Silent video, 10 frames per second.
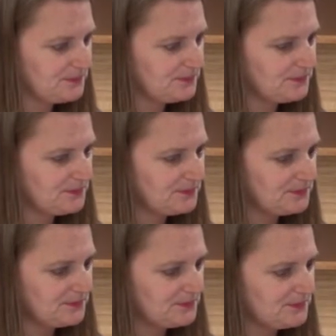
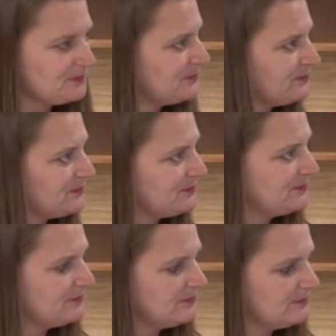
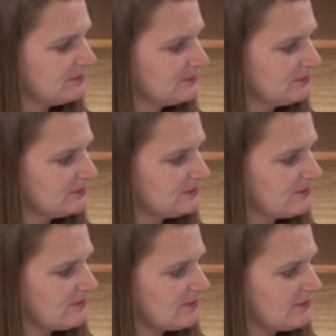
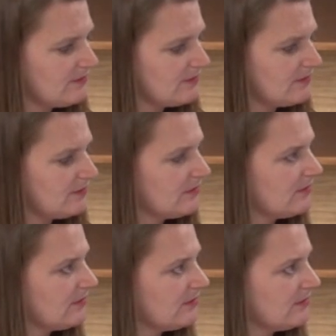
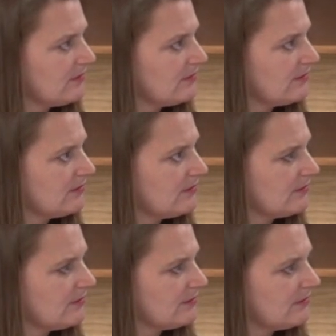
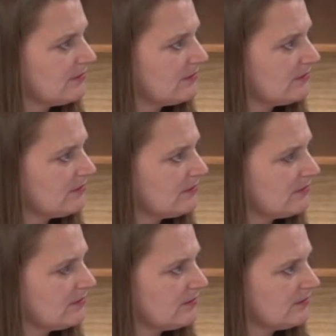
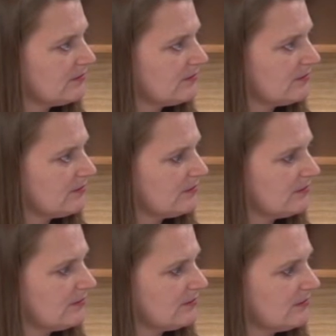
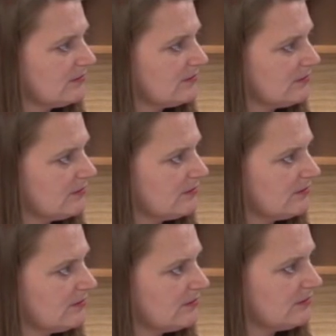
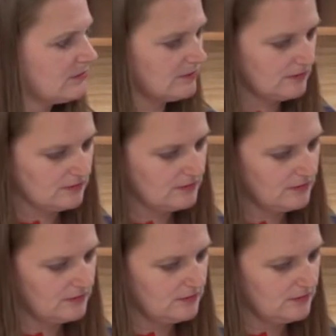This person isn't speaking.